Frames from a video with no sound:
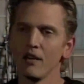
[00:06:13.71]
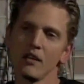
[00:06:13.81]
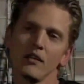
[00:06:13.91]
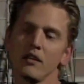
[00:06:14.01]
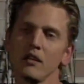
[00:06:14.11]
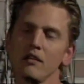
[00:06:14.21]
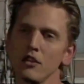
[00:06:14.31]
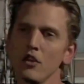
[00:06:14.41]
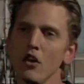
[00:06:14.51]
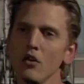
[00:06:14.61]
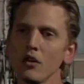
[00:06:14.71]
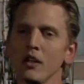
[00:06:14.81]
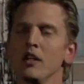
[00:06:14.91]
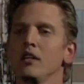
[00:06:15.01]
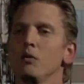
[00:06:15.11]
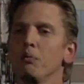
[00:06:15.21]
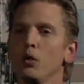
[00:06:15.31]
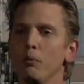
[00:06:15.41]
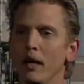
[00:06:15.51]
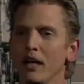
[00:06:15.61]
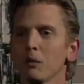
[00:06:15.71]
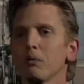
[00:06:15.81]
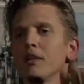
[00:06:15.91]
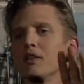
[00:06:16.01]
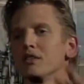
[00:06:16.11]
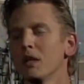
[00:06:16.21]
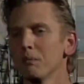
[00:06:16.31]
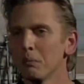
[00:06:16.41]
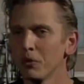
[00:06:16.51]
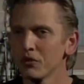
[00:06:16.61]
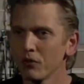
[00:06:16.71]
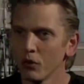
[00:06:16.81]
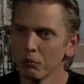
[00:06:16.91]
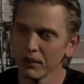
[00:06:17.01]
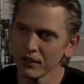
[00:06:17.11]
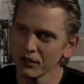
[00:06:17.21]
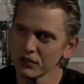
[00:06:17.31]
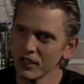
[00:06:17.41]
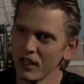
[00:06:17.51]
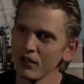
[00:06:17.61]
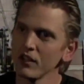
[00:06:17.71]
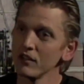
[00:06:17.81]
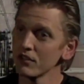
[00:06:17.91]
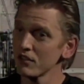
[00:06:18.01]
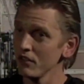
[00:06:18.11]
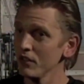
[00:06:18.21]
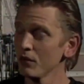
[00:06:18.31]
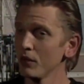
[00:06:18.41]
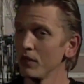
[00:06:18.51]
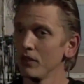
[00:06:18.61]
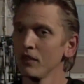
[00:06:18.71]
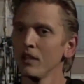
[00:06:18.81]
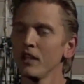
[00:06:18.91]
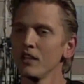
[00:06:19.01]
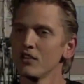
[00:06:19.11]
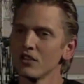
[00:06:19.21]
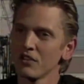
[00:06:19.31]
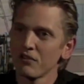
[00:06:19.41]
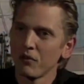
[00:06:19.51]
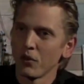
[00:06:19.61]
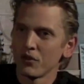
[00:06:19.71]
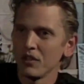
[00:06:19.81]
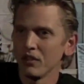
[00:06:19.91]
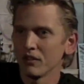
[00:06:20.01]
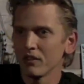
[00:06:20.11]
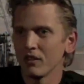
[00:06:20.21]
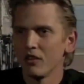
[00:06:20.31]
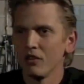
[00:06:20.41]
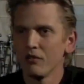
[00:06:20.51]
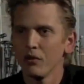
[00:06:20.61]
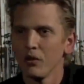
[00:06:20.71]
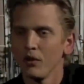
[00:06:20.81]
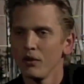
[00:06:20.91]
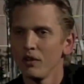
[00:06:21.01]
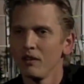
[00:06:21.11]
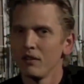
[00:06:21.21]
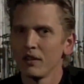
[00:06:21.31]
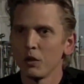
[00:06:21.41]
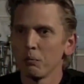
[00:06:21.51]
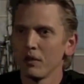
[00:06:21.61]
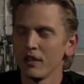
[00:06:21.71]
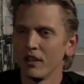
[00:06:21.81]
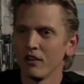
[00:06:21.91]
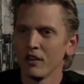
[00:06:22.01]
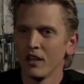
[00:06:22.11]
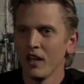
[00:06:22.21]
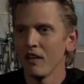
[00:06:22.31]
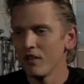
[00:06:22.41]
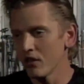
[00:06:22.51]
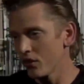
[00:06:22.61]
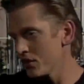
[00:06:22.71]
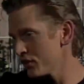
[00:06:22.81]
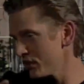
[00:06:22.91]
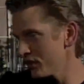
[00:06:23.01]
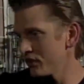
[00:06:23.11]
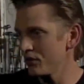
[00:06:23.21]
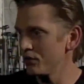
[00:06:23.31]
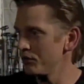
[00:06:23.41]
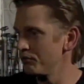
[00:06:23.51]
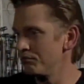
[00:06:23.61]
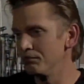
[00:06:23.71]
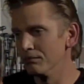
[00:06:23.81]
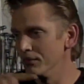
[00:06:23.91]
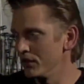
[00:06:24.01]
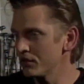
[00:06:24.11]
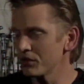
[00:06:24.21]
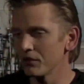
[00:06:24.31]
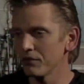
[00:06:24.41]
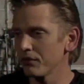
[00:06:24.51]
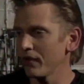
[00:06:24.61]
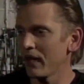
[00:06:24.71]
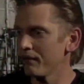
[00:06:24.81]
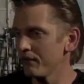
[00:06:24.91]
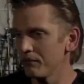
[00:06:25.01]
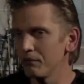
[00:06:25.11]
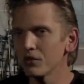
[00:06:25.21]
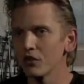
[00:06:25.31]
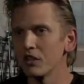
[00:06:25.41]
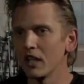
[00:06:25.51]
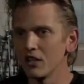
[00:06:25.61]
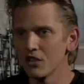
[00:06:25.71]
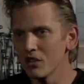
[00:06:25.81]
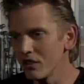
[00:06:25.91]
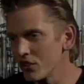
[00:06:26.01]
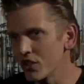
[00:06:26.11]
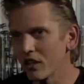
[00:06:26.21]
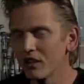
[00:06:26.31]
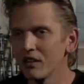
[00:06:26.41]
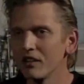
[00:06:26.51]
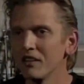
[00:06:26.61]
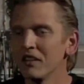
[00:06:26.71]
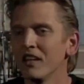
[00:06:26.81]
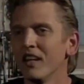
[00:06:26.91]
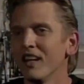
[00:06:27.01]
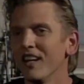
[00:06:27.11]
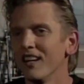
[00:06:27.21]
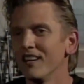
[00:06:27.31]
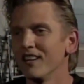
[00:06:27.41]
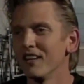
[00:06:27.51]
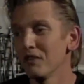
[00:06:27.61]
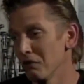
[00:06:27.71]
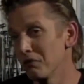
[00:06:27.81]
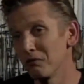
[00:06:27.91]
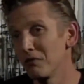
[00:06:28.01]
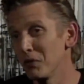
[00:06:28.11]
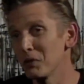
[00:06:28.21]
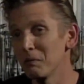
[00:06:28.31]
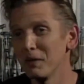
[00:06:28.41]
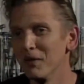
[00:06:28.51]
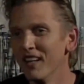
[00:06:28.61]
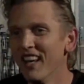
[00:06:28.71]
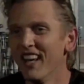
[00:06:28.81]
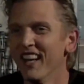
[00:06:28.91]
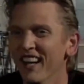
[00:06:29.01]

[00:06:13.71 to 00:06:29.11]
and then the the yoke you pull back, the plane goes up. You push forward, the plane goes down, and the steering wheel is just for tilt, you know, for leveling your plane out. And then of course you you know sort of have certain gauges that you're checking, and and uh, you know fuel's a big one,